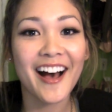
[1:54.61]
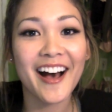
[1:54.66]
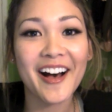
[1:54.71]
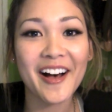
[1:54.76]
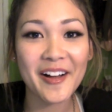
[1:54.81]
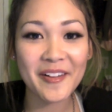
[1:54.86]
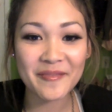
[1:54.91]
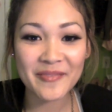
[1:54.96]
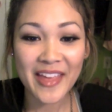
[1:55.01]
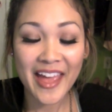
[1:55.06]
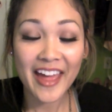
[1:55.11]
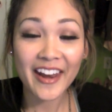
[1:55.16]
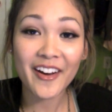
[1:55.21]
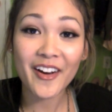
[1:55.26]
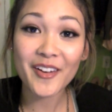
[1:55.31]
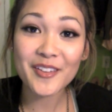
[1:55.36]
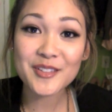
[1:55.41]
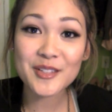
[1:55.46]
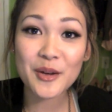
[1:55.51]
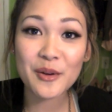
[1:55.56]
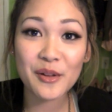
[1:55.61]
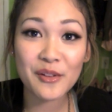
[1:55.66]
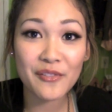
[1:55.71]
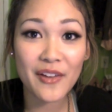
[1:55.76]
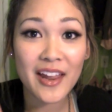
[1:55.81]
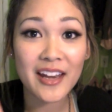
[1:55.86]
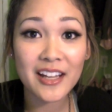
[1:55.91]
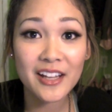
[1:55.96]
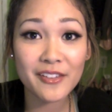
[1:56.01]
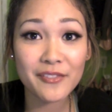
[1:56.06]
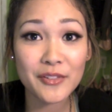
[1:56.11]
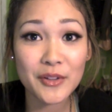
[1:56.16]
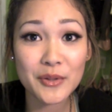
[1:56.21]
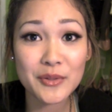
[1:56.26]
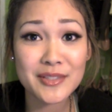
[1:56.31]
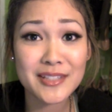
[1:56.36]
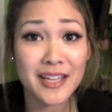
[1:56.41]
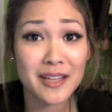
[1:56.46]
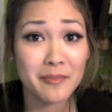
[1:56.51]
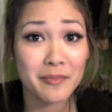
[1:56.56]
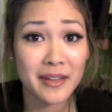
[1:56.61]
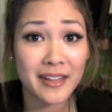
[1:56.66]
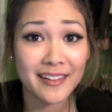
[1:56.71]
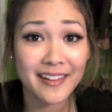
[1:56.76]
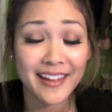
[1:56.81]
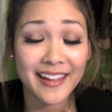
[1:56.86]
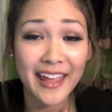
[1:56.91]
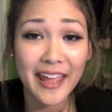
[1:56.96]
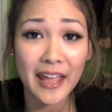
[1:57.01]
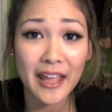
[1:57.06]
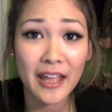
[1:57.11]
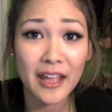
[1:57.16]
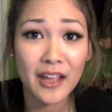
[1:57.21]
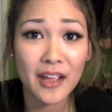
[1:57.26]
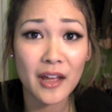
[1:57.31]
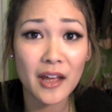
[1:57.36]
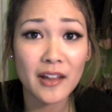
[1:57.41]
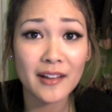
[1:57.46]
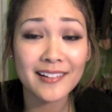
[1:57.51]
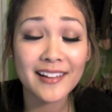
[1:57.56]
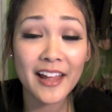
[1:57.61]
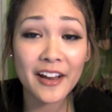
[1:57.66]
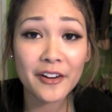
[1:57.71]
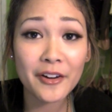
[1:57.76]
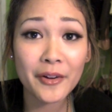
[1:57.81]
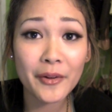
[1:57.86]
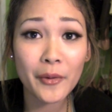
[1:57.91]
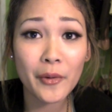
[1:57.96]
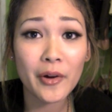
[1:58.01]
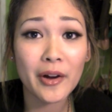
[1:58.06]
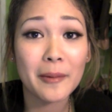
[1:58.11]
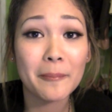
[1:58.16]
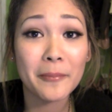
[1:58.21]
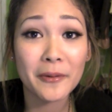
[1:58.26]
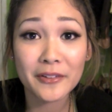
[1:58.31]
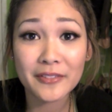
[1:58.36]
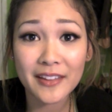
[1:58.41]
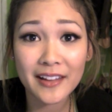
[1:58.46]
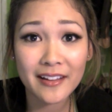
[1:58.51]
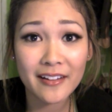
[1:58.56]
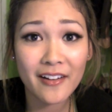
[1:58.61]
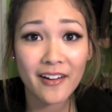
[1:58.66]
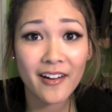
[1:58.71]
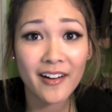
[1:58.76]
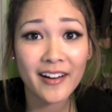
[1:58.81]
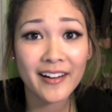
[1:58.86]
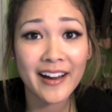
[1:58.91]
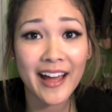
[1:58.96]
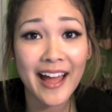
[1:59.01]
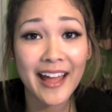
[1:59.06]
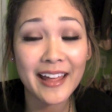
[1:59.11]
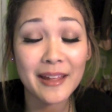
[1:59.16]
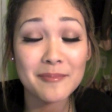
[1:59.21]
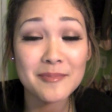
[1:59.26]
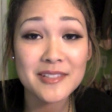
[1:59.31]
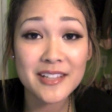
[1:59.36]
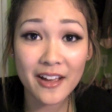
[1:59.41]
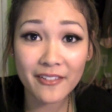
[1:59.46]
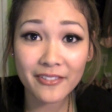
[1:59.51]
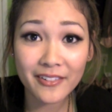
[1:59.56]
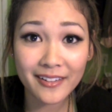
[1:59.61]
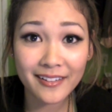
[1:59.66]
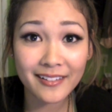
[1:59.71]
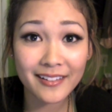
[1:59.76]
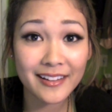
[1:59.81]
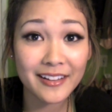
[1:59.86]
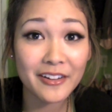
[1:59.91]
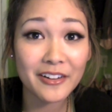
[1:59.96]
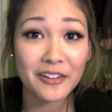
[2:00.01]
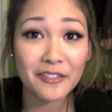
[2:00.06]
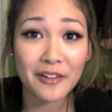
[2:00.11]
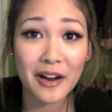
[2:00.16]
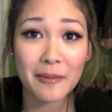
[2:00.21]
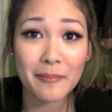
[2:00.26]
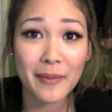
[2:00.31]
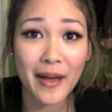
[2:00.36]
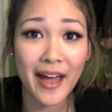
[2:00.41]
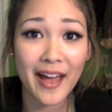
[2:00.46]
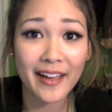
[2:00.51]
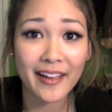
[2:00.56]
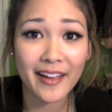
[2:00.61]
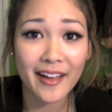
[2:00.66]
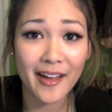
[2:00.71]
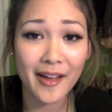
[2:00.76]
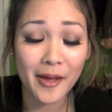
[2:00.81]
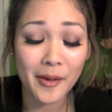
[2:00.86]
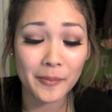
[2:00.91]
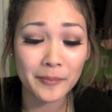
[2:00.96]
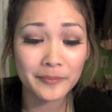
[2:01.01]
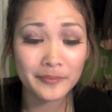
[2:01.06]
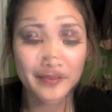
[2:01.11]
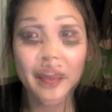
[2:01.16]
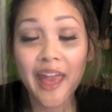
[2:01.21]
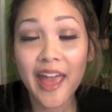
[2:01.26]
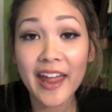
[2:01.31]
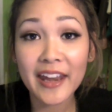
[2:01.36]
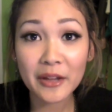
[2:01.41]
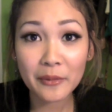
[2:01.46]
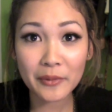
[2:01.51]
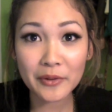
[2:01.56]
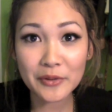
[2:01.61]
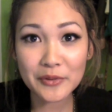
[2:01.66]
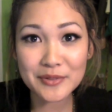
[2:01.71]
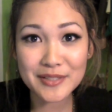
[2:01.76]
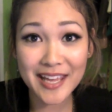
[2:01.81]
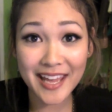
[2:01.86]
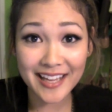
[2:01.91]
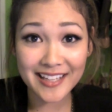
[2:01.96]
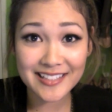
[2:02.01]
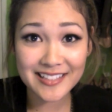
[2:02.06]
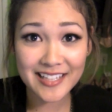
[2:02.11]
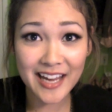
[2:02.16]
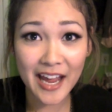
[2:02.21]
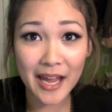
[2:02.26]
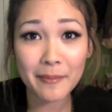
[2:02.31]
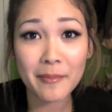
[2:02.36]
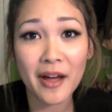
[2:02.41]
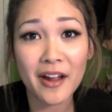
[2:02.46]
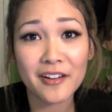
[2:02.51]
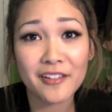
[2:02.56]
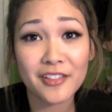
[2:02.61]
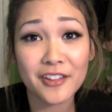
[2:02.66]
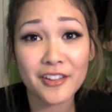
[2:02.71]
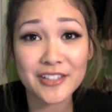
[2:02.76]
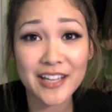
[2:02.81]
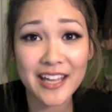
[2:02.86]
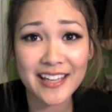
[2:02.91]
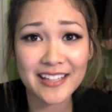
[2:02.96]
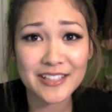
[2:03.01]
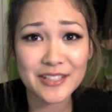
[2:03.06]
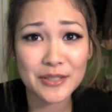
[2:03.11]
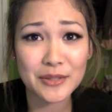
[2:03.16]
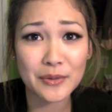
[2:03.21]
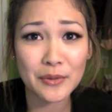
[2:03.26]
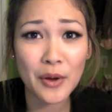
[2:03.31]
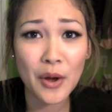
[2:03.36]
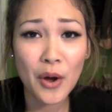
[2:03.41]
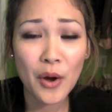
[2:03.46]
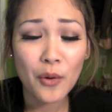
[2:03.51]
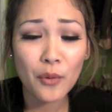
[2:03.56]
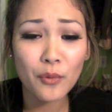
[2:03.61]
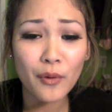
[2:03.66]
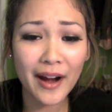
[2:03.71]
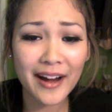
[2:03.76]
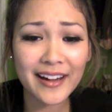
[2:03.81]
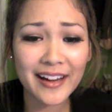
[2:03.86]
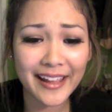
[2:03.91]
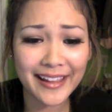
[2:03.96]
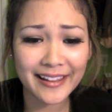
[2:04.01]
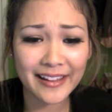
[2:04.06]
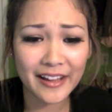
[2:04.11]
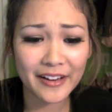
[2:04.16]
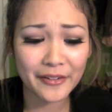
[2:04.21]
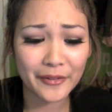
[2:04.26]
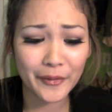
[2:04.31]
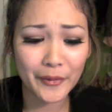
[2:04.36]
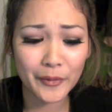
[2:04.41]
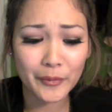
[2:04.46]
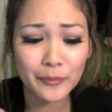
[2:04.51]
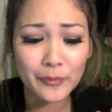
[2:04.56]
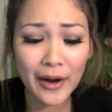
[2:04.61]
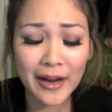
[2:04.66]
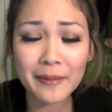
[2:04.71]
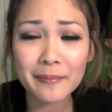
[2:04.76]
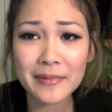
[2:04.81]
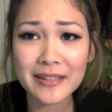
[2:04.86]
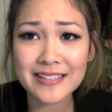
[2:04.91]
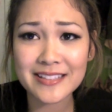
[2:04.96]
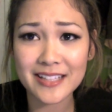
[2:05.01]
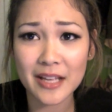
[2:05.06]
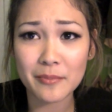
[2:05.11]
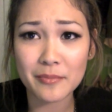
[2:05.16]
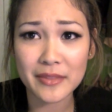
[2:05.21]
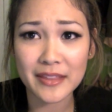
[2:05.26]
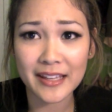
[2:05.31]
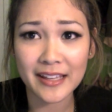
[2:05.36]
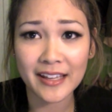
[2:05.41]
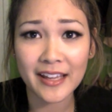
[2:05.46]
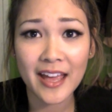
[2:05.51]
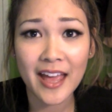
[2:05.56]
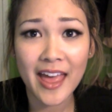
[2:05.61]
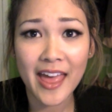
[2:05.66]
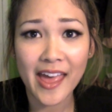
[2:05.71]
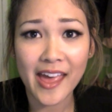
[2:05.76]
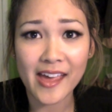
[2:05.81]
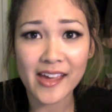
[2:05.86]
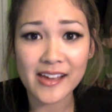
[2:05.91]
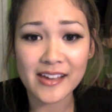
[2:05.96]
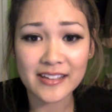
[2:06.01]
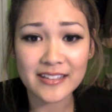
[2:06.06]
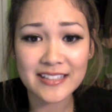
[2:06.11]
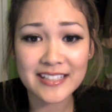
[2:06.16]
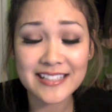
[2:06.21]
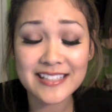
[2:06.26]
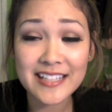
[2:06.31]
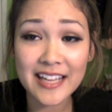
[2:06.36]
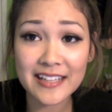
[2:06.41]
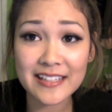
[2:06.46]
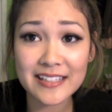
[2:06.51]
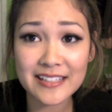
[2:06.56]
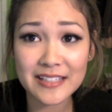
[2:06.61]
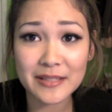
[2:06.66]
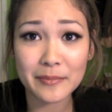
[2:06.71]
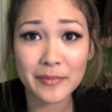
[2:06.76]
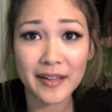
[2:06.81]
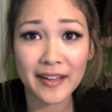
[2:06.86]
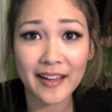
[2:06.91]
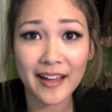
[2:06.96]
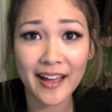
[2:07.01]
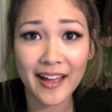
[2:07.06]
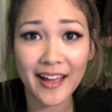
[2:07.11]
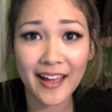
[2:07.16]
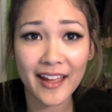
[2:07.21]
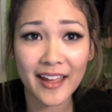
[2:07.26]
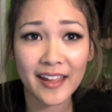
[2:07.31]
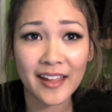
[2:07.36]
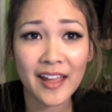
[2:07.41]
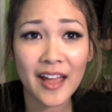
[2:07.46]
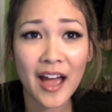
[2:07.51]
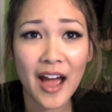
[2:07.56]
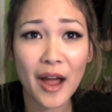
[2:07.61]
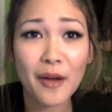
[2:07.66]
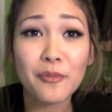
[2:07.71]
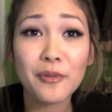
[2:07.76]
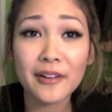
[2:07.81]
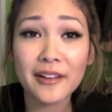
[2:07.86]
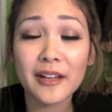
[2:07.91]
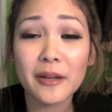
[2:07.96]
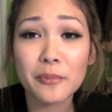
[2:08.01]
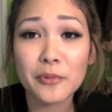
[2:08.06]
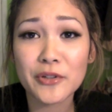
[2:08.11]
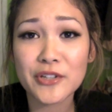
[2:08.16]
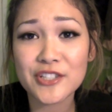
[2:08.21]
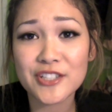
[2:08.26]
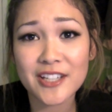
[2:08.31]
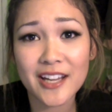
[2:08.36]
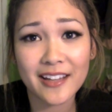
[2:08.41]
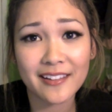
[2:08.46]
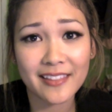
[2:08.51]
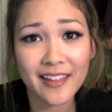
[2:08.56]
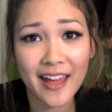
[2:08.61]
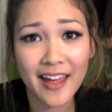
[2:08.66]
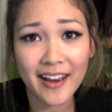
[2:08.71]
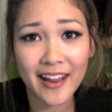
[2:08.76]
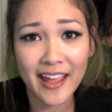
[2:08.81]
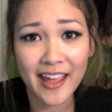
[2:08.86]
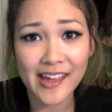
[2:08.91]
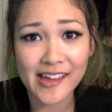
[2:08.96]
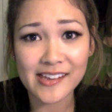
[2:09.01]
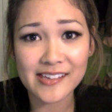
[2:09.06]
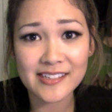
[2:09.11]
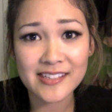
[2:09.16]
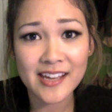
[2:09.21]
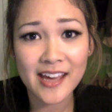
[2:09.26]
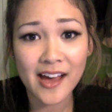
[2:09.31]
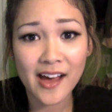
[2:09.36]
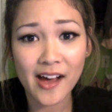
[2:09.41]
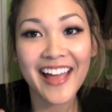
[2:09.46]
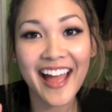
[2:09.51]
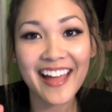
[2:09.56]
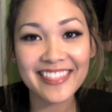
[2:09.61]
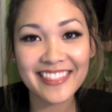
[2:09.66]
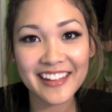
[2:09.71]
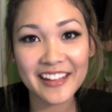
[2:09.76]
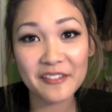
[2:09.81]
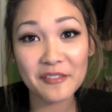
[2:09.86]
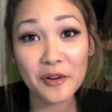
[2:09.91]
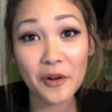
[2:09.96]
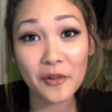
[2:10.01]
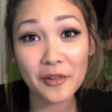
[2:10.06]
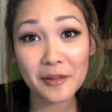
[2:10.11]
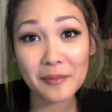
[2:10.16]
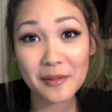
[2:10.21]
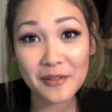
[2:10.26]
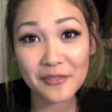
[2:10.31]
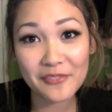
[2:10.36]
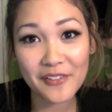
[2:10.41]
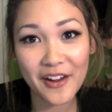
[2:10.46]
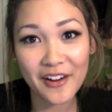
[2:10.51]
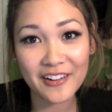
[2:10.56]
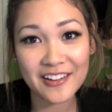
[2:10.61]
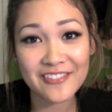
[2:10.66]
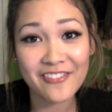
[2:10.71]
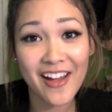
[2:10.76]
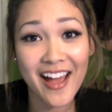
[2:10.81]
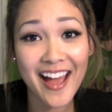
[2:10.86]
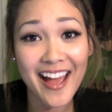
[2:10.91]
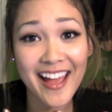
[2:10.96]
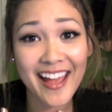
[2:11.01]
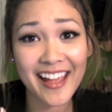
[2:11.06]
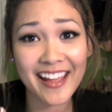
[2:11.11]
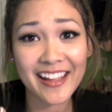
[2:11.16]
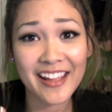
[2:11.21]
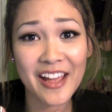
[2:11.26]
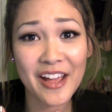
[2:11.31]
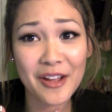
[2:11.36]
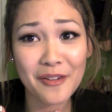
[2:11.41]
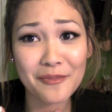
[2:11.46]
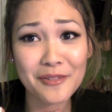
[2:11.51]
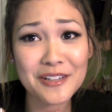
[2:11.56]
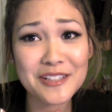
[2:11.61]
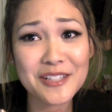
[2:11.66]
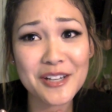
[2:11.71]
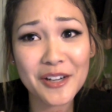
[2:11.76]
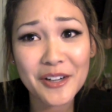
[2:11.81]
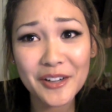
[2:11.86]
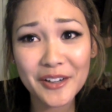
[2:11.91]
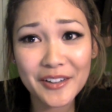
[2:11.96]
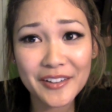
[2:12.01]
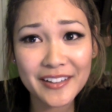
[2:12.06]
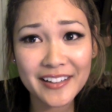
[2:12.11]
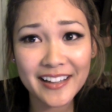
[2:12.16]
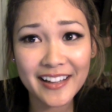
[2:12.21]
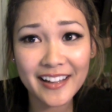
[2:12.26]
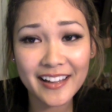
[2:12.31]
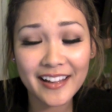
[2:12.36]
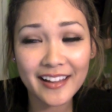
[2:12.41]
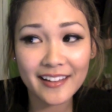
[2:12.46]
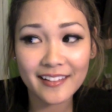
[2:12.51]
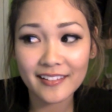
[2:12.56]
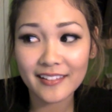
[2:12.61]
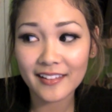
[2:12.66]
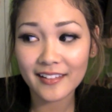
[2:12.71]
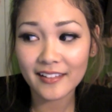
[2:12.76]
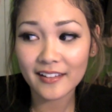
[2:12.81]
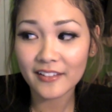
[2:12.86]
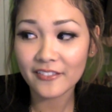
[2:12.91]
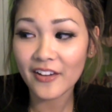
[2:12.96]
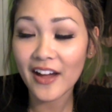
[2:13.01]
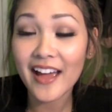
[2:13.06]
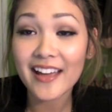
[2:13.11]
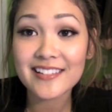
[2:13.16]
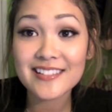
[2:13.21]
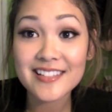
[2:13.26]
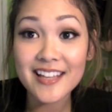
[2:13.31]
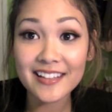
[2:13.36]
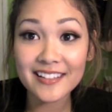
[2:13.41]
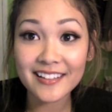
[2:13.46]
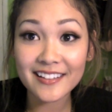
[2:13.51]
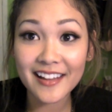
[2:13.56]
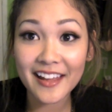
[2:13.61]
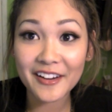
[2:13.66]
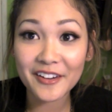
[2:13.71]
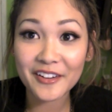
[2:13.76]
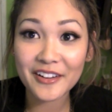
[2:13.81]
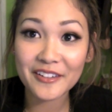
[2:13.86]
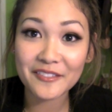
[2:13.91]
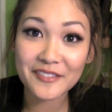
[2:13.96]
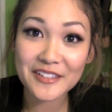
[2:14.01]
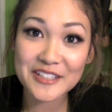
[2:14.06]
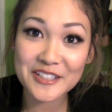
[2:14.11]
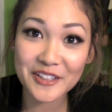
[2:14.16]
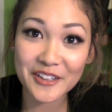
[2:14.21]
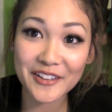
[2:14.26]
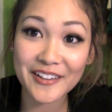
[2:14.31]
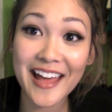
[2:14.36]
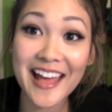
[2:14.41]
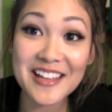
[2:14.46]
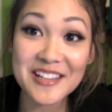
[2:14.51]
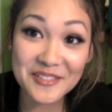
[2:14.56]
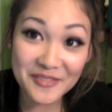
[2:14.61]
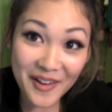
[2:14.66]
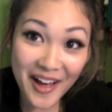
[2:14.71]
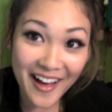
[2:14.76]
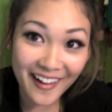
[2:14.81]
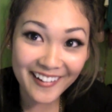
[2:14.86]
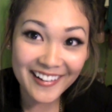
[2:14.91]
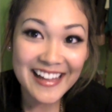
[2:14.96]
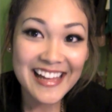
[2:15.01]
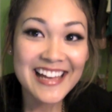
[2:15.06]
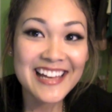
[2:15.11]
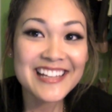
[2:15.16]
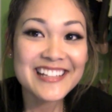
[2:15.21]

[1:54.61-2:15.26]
Um, and also, if any of you send me like a letter or a birthday card, I am definitely going to write back. Um, anyone who takes time out day to write a letter or write me something and to send it to me, I, I really appreciate that. And I think it would only be fair if I return, if I send a letter in return as well.